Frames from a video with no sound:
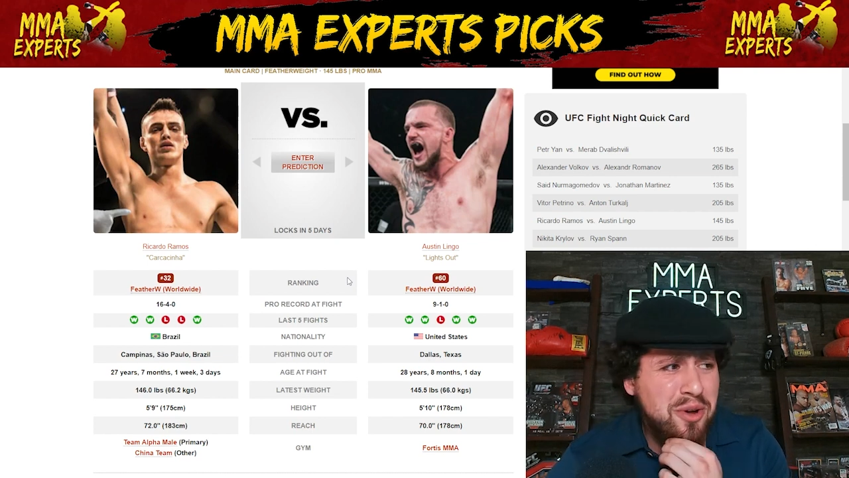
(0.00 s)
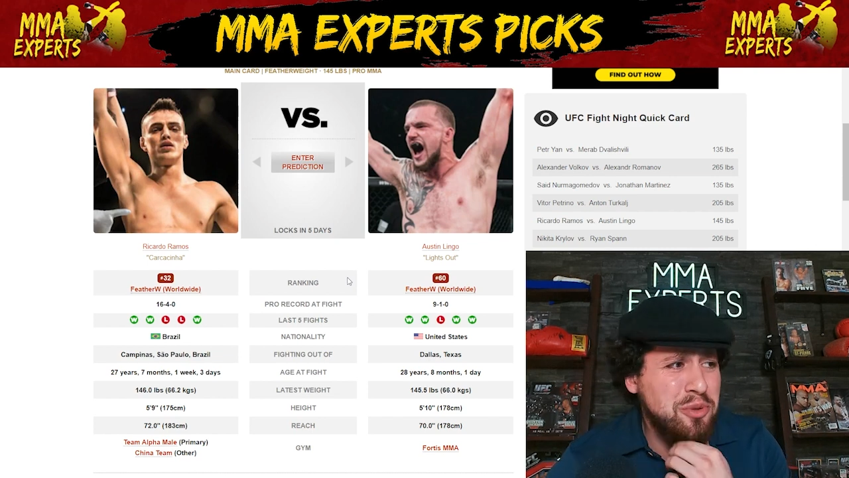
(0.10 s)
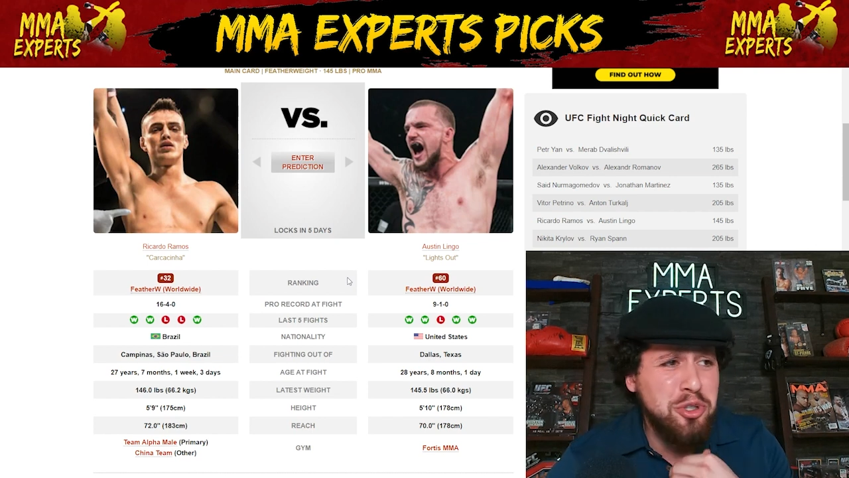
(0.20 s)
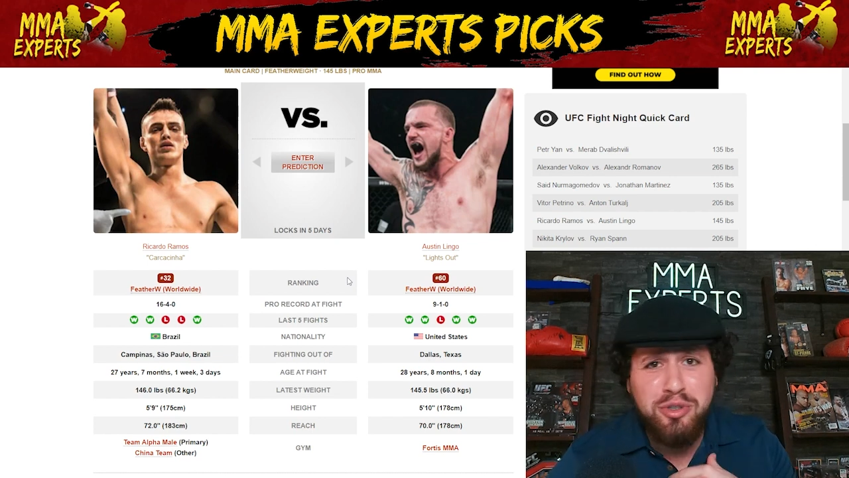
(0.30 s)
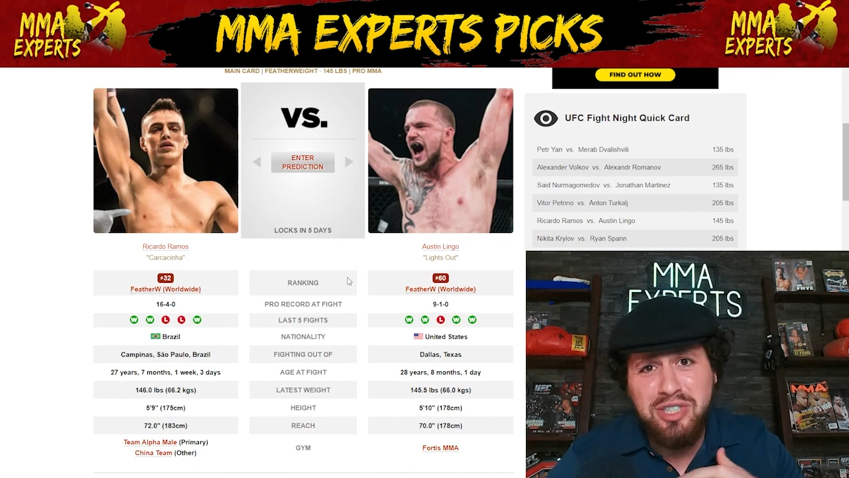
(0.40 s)

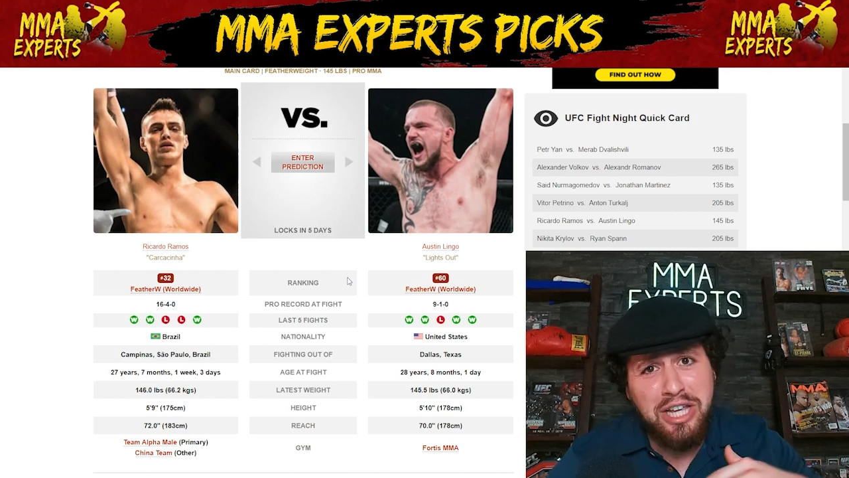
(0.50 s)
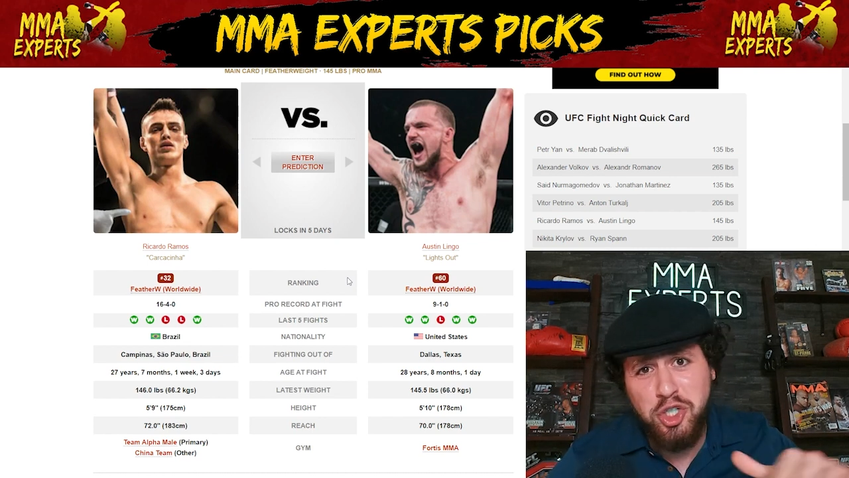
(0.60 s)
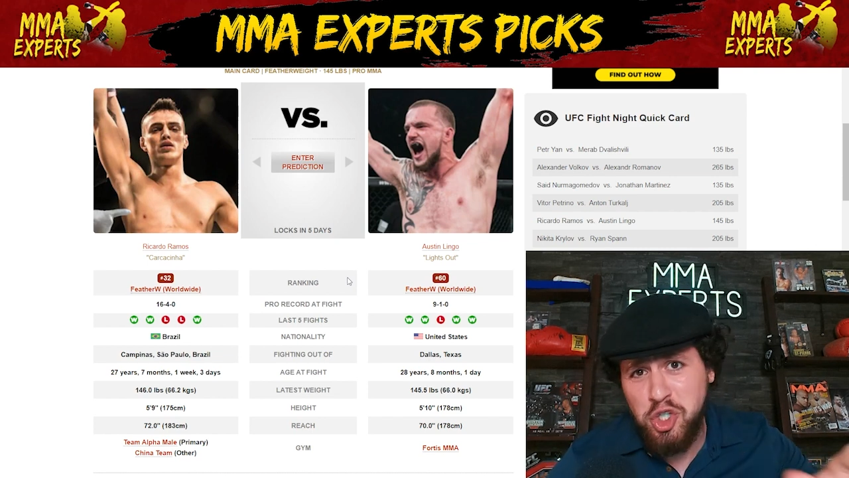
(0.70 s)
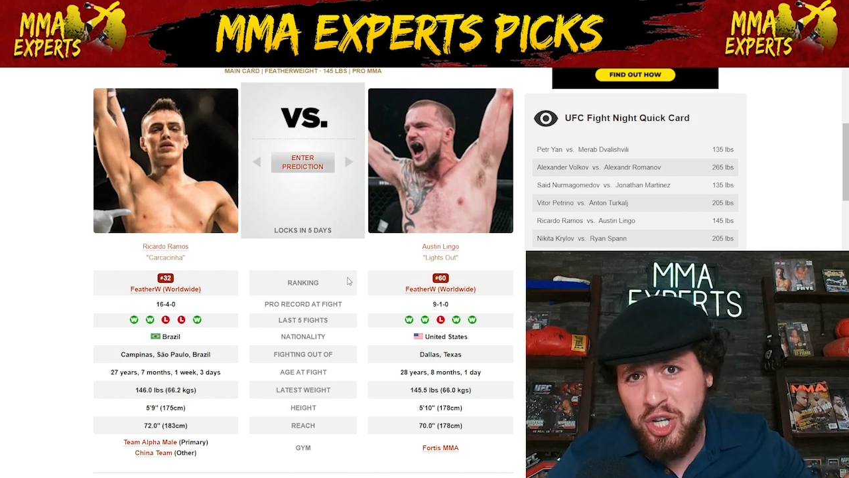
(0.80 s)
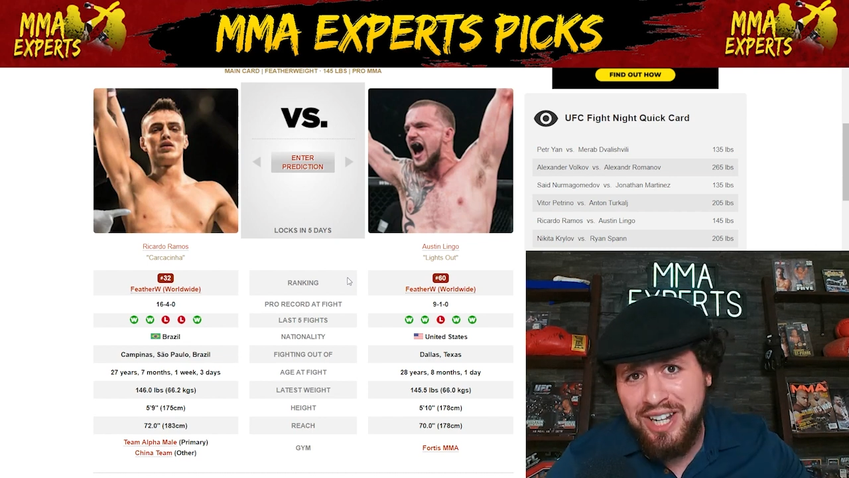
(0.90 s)
Looks like
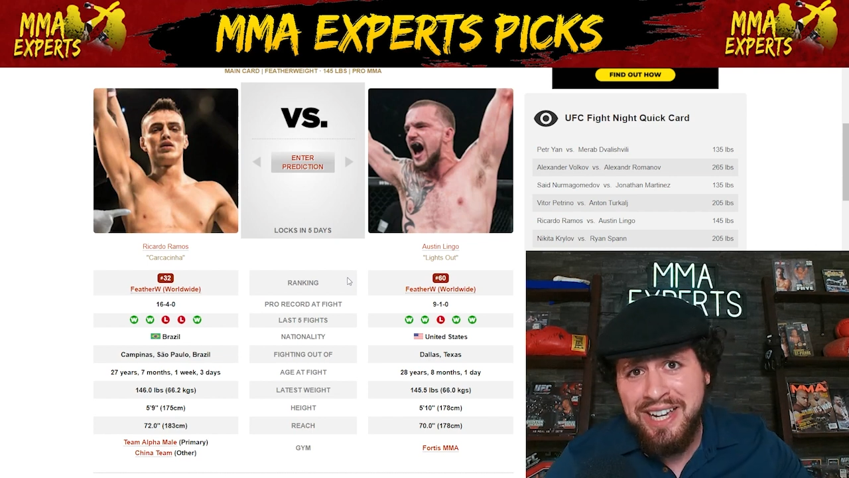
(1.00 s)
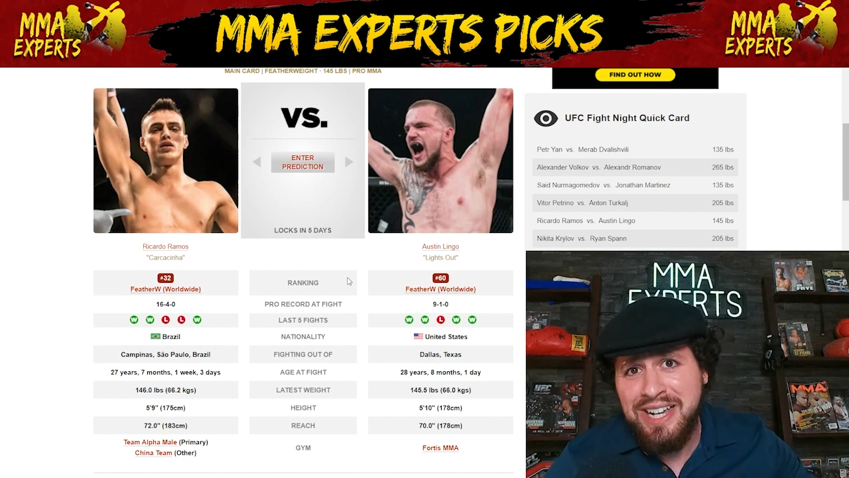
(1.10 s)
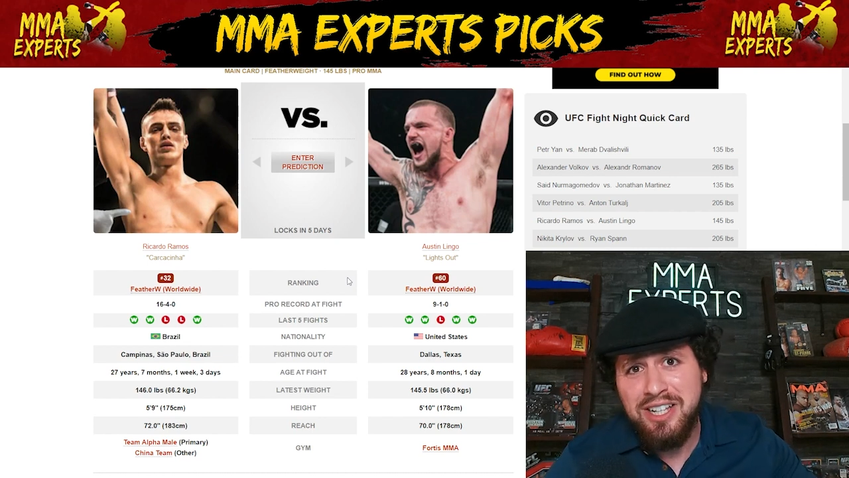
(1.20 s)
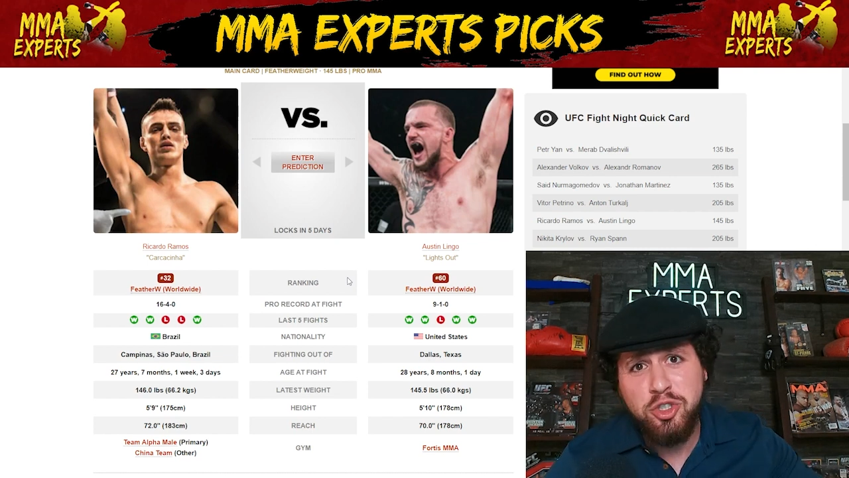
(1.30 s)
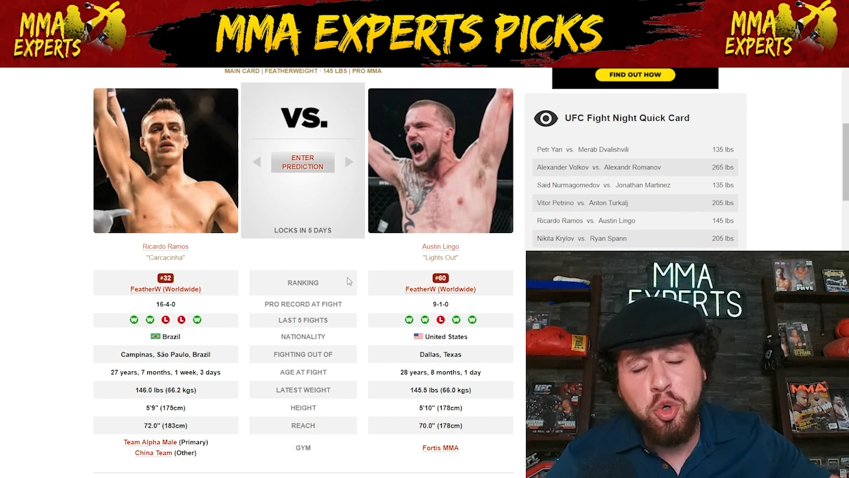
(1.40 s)
shit
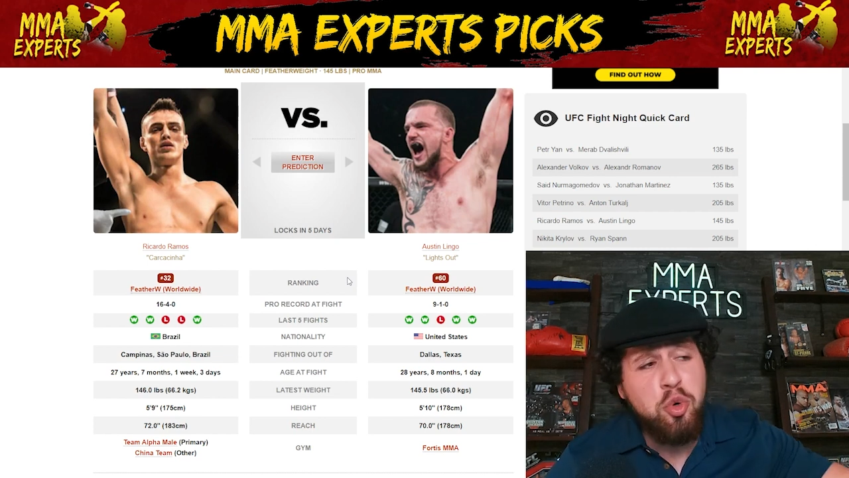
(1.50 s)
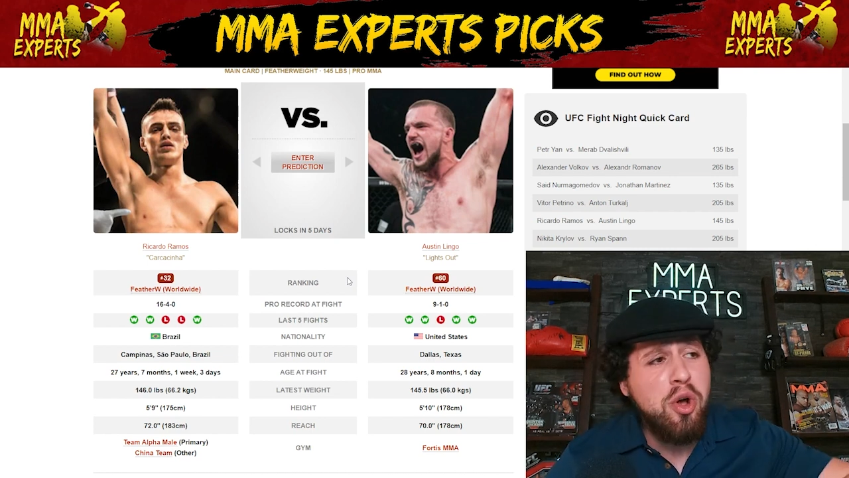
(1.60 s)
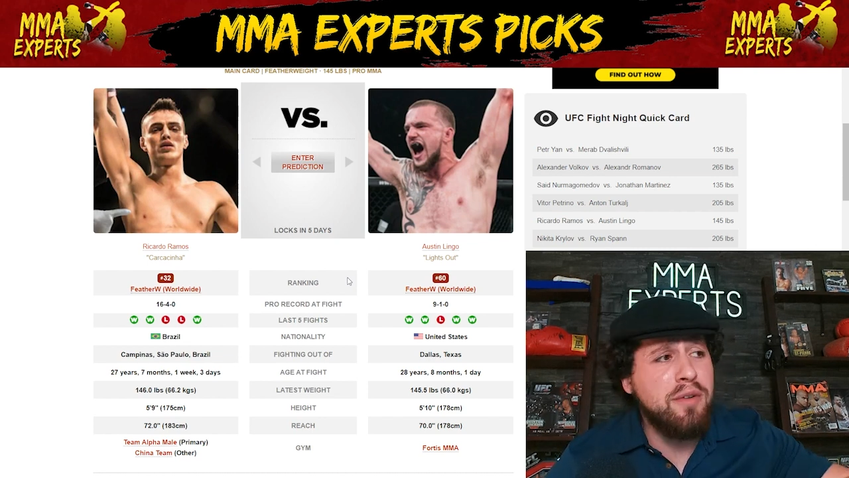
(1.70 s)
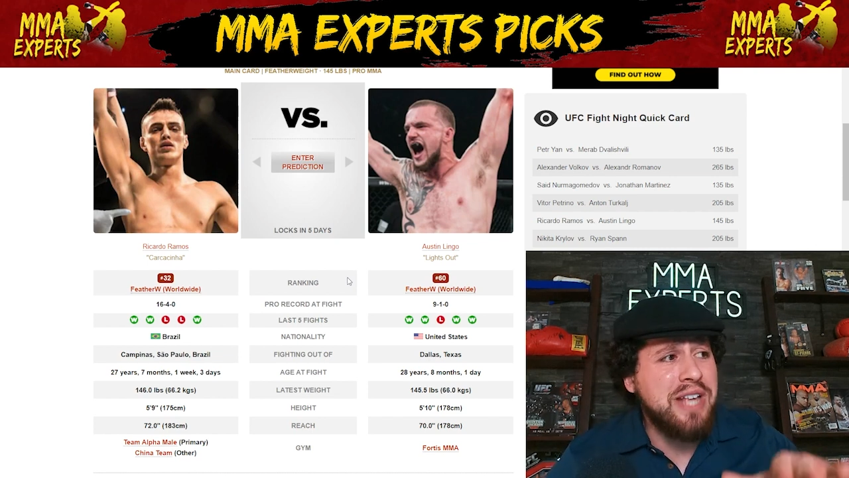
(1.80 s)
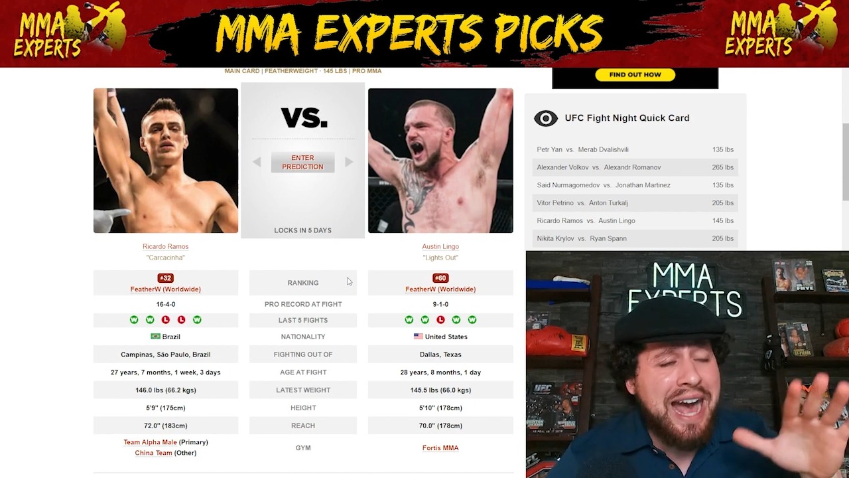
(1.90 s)
because Tohugov's